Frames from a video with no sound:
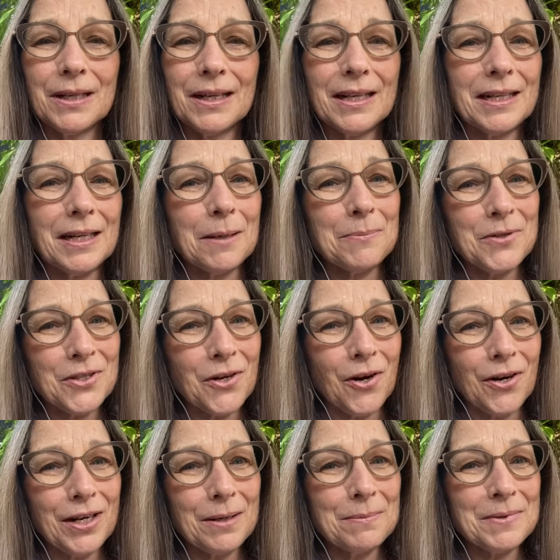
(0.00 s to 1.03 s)
I'm
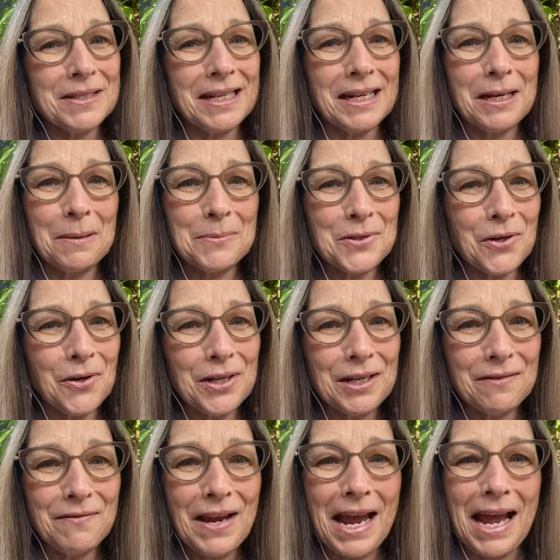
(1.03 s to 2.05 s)
sorry. I'm saying I'm sorry in
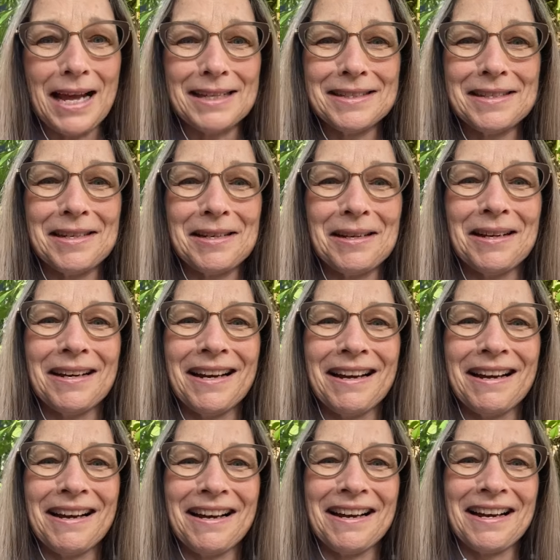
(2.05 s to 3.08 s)
advance.
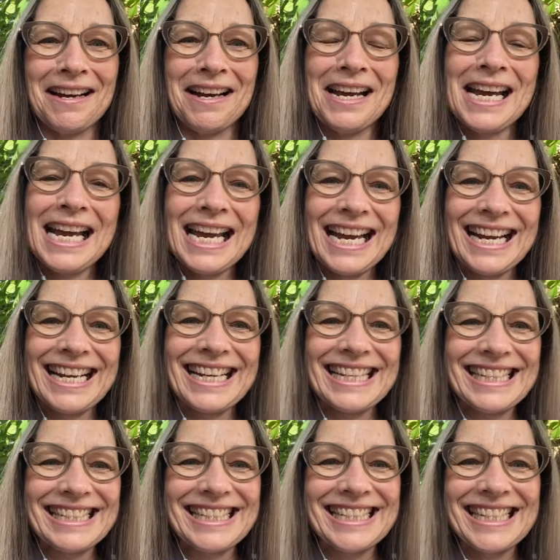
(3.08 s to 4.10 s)

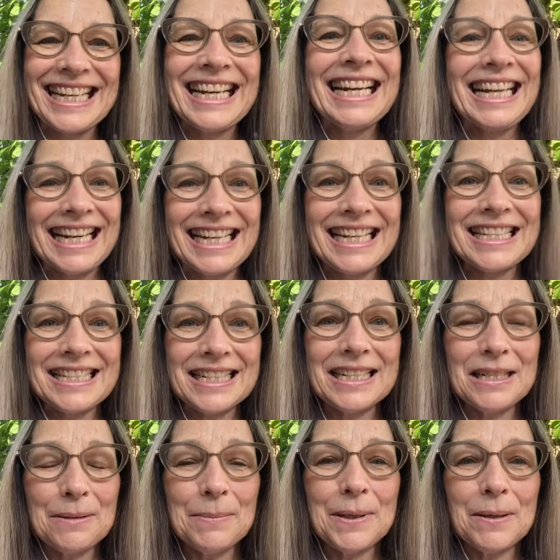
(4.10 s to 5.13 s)
it's
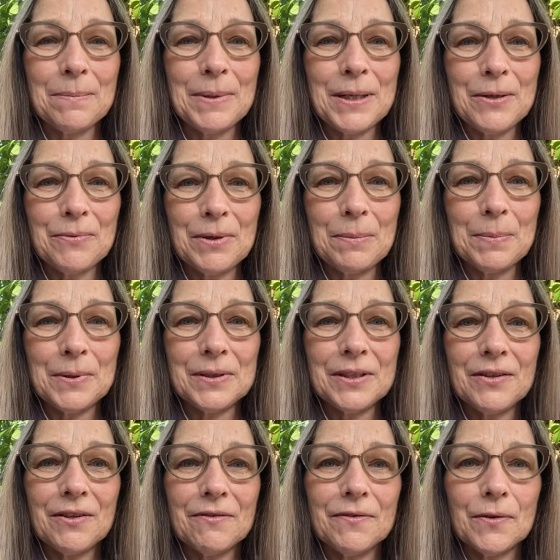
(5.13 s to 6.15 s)
going to be a big ripple
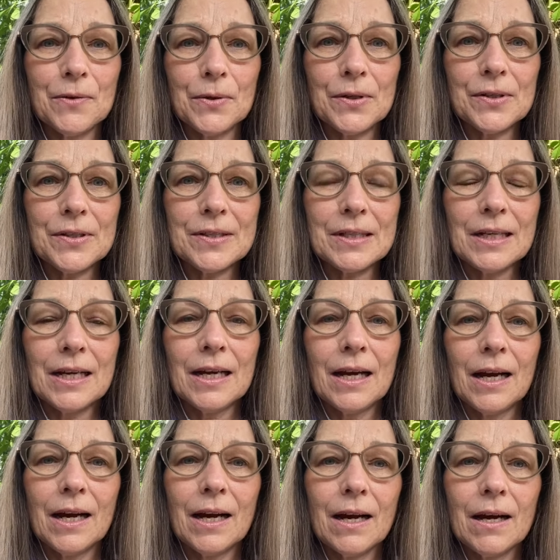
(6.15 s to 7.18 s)
in the force.
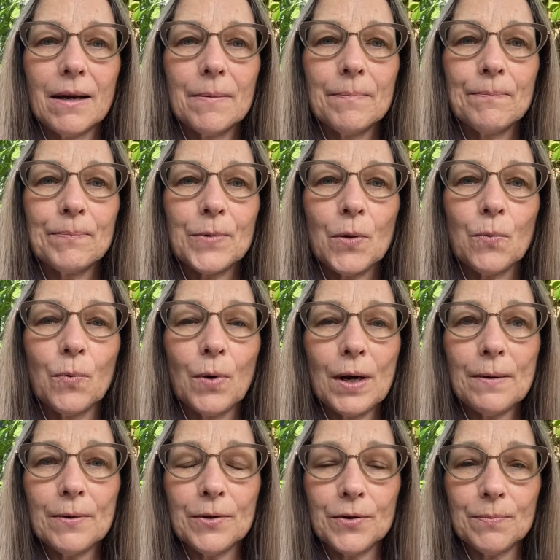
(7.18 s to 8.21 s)

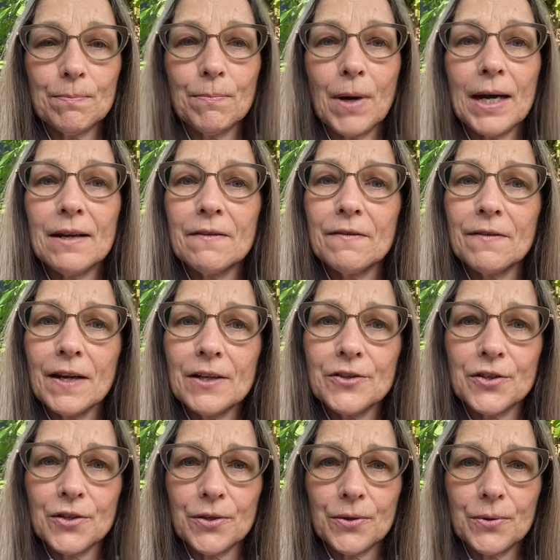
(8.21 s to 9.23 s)
What might
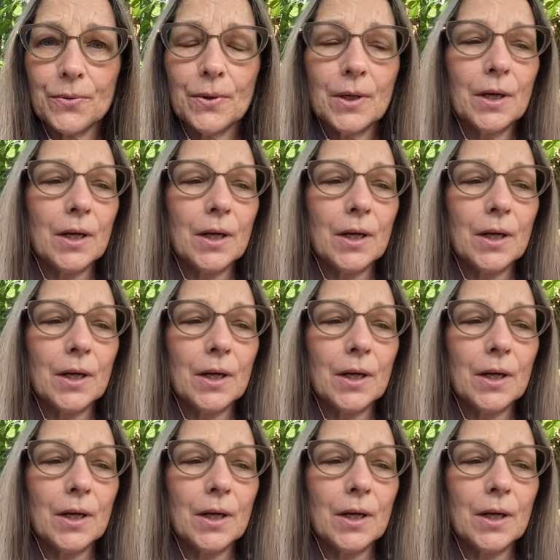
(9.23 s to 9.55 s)
affect you?